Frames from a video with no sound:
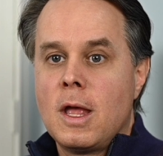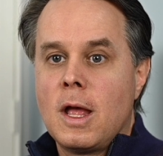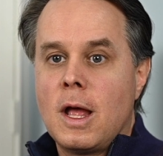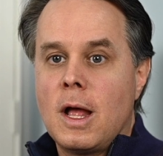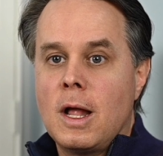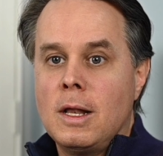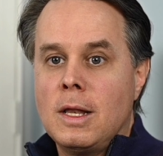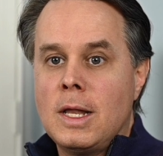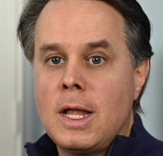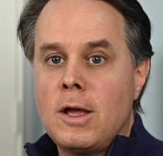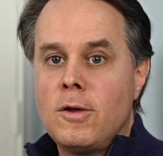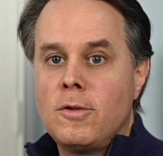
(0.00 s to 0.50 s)

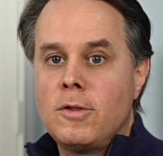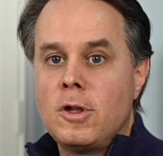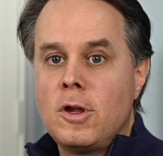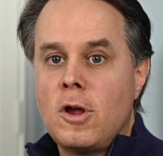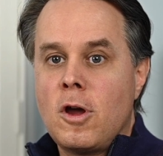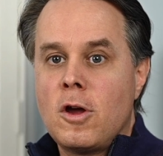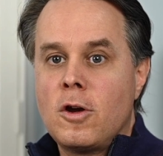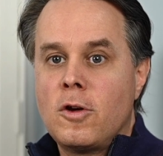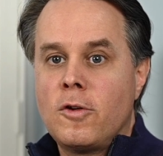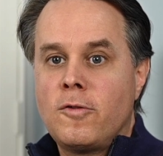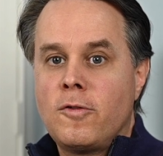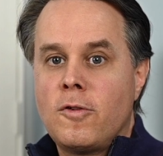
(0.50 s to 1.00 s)
allow the
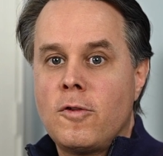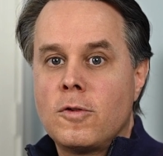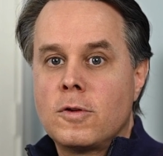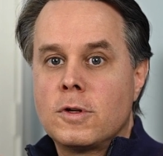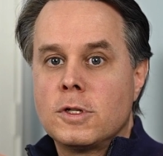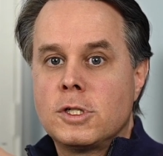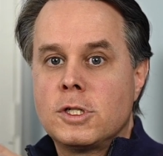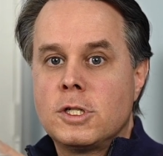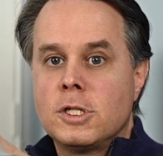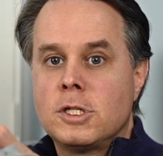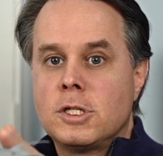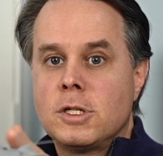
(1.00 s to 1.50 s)

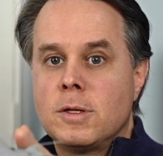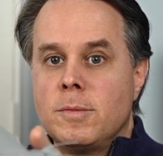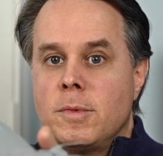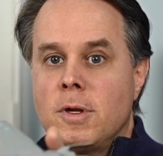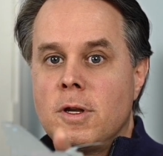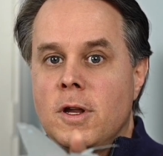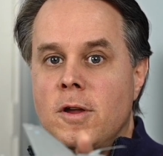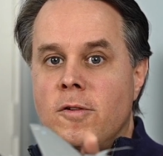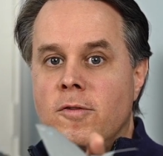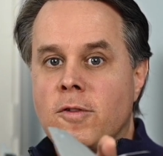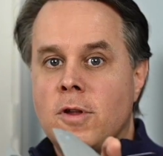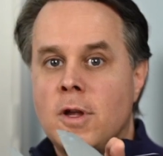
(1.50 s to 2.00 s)
autofocus system
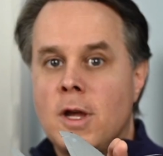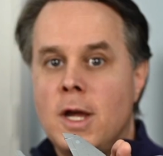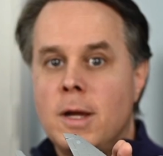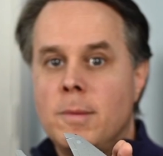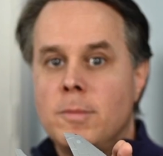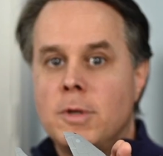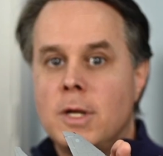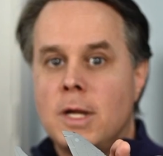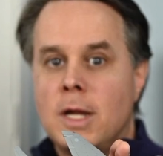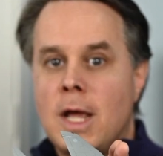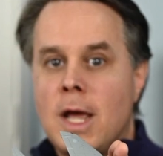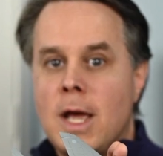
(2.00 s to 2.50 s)
enough
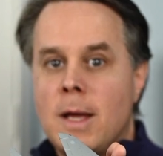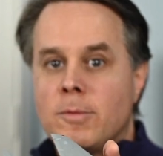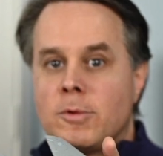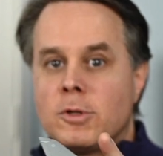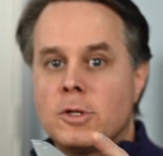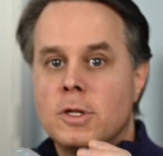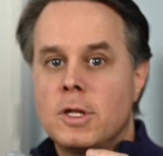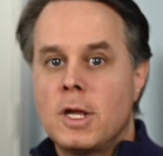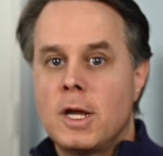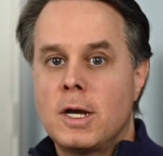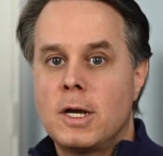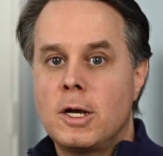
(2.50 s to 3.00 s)
time to
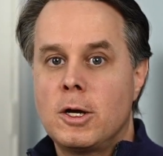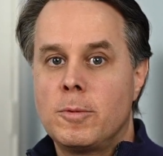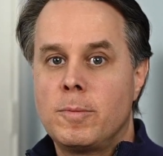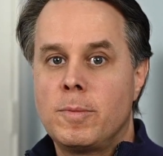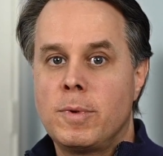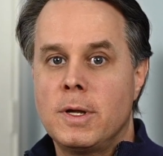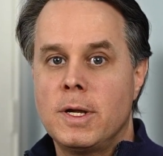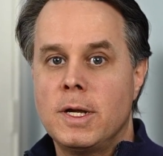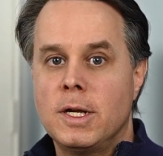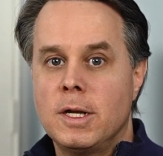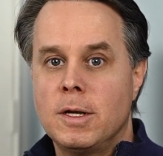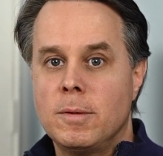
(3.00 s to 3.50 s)
capture that
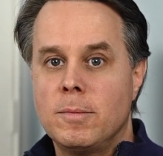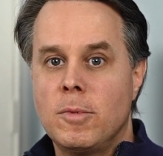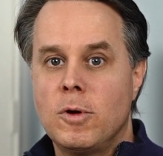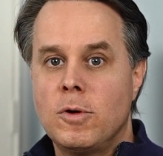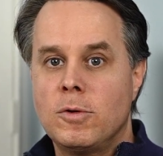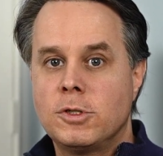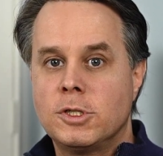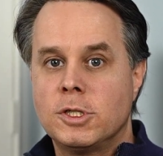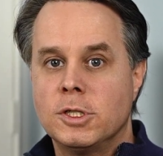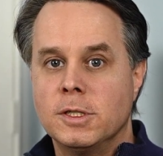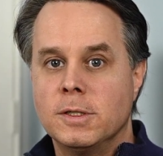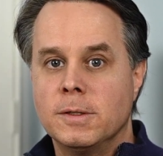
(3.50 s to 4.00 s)
airplane in
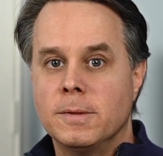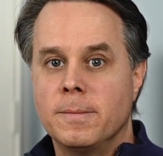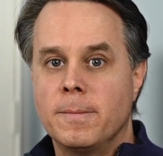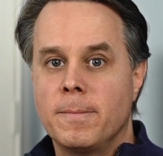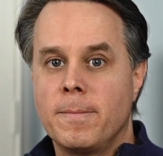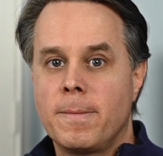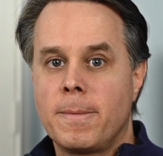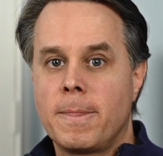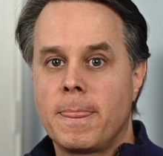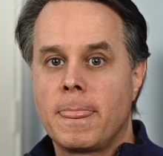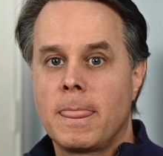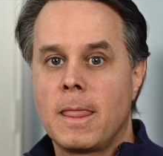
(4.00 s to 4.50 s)
motion.
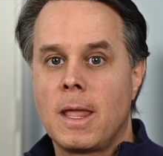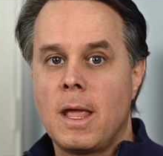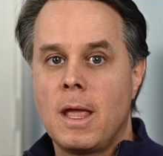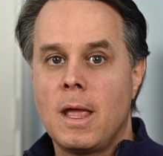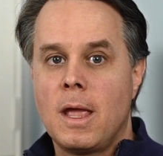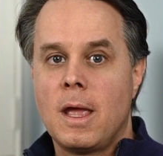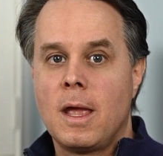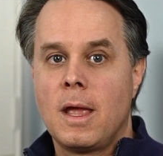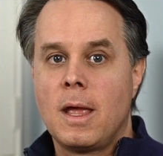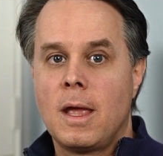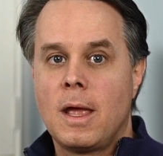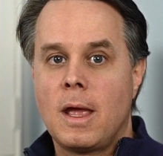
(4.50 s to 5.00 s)

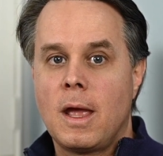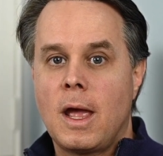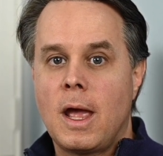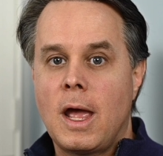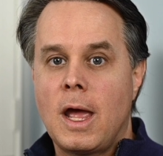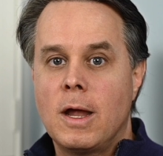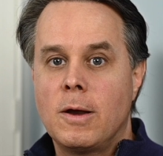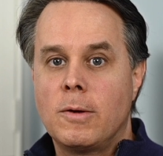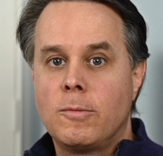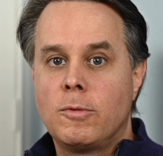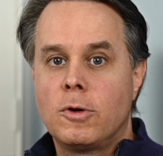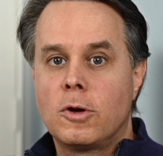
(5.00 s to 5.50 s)

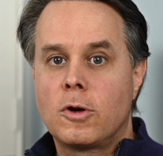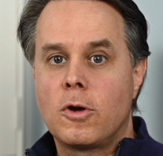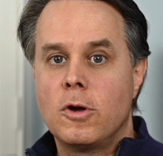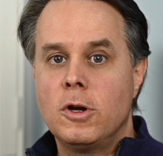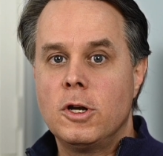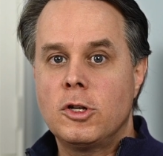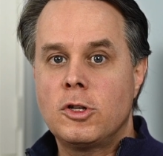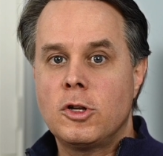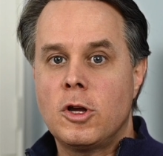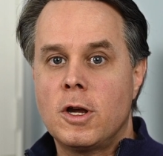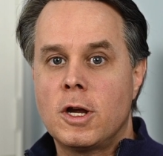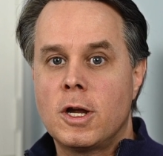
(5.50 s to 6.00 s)
And we're going
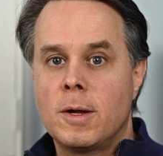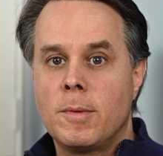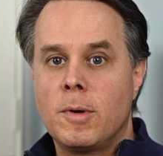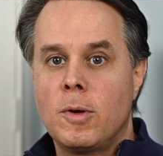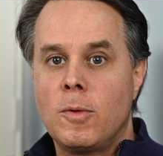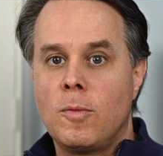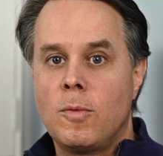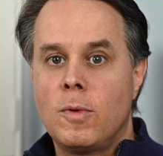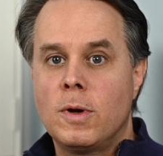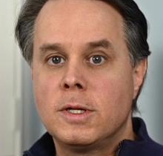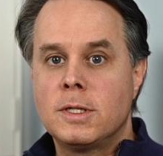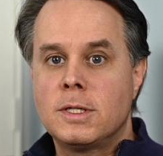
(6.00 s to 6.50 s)
to talk
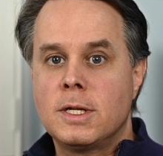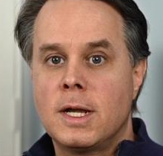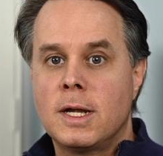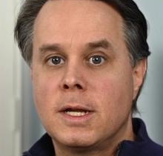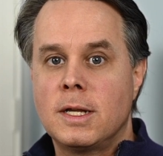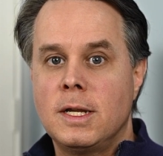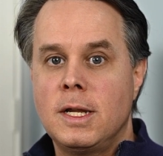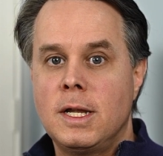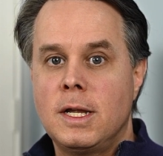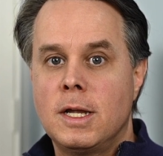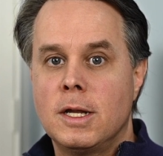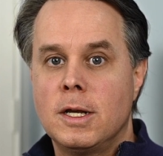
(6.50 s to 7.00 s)
about one
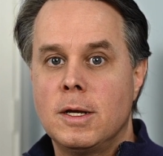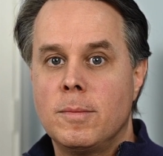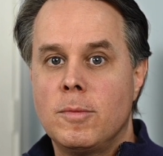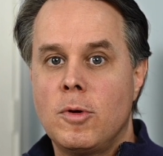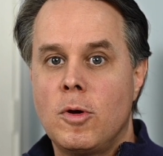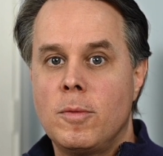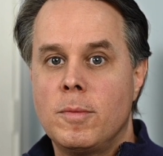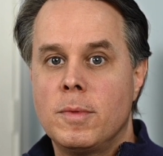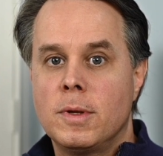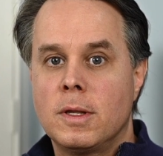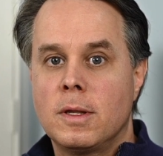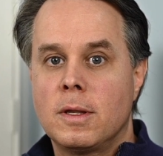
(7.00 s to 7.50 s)
technique in a
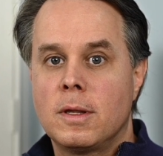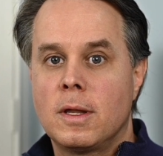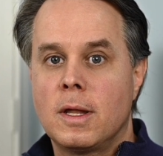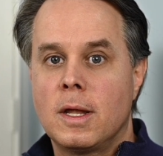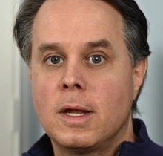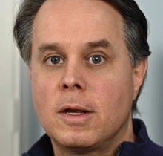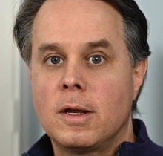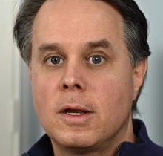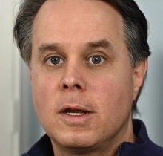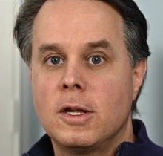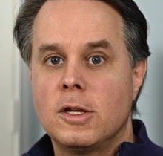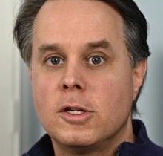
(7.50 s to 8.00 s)
moment
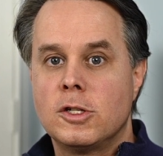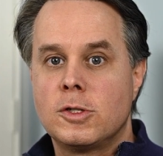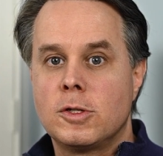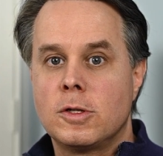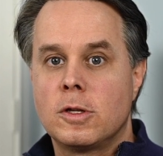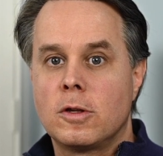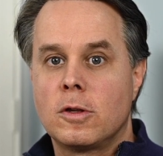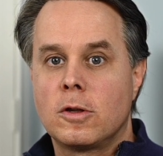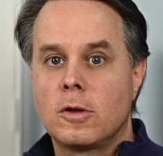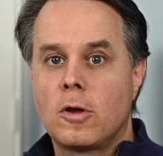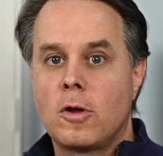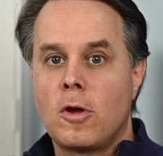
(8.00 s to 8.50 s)
that is
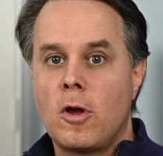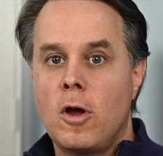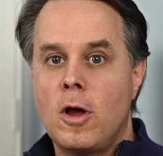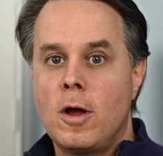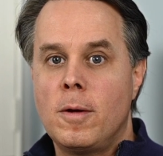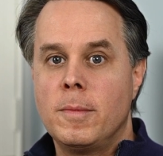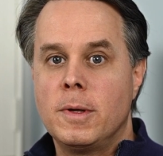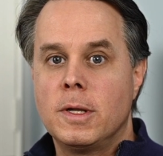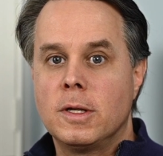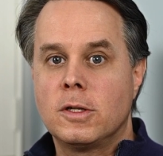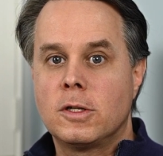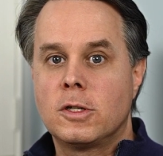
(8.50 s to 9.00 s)

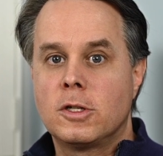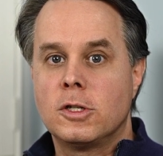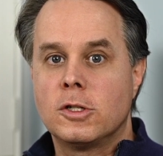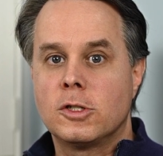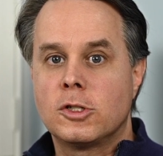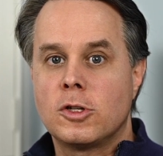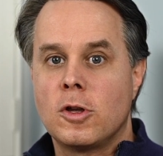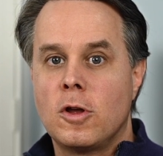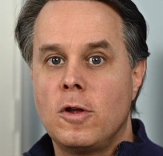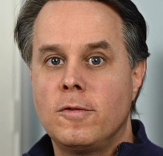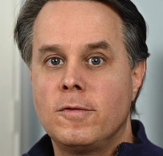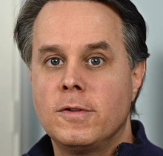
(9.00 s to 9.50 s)
common to
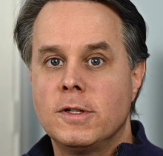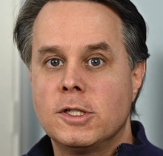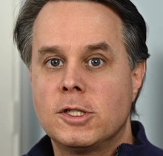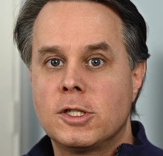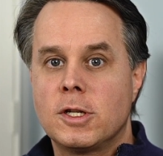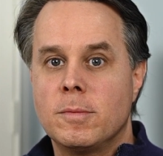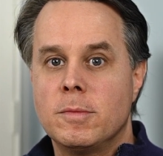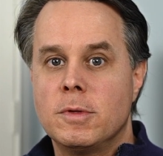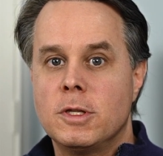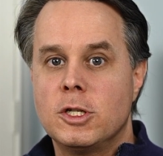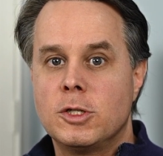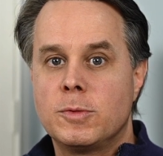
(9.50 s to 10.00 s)
solving
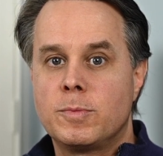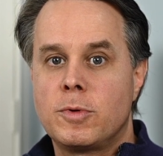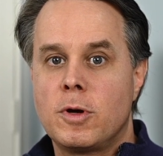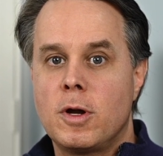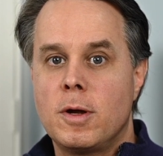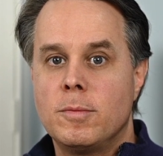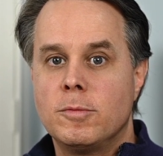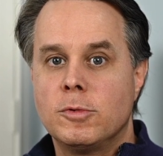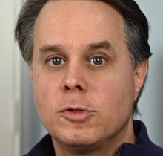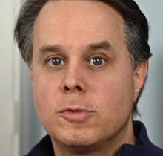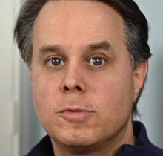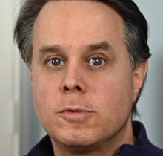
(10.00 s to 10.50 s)
some of these
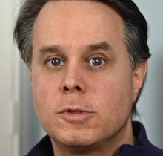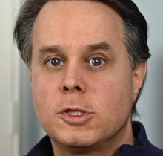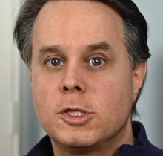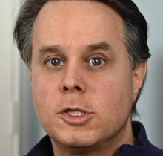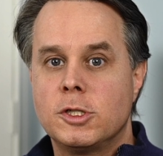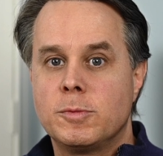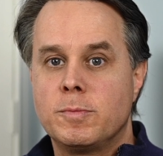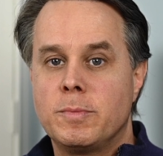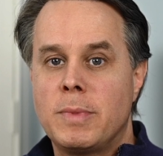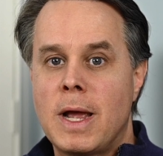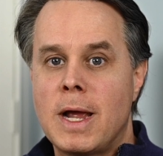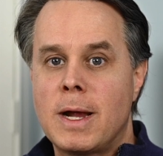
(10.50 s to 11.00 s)
problems, which
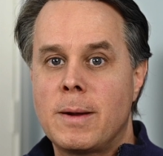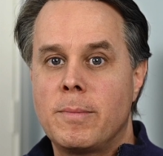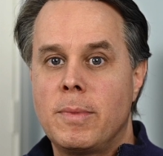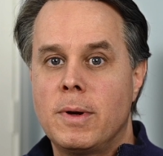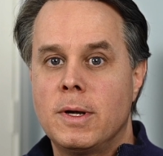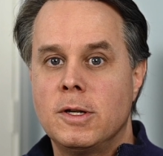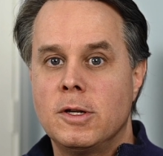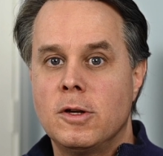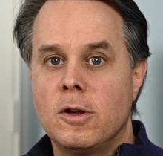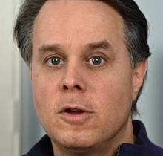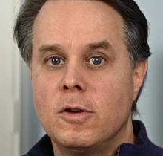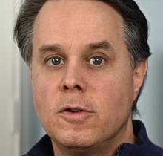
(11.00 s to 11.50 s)
is back
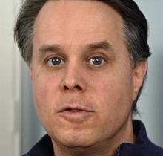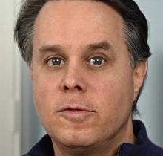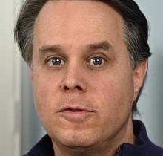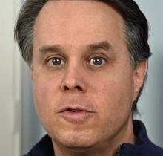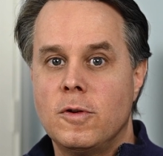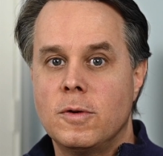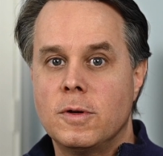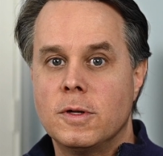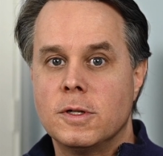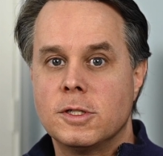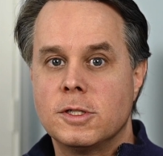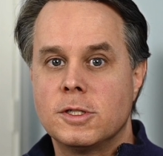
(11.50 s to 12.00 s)
button
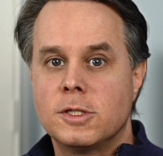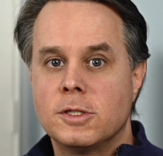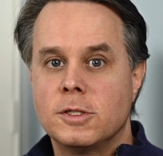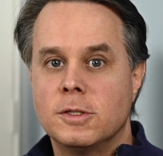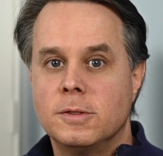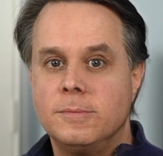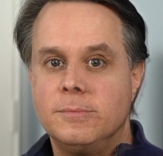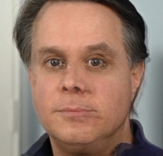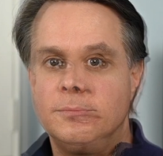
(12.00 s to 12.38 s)
autofocus.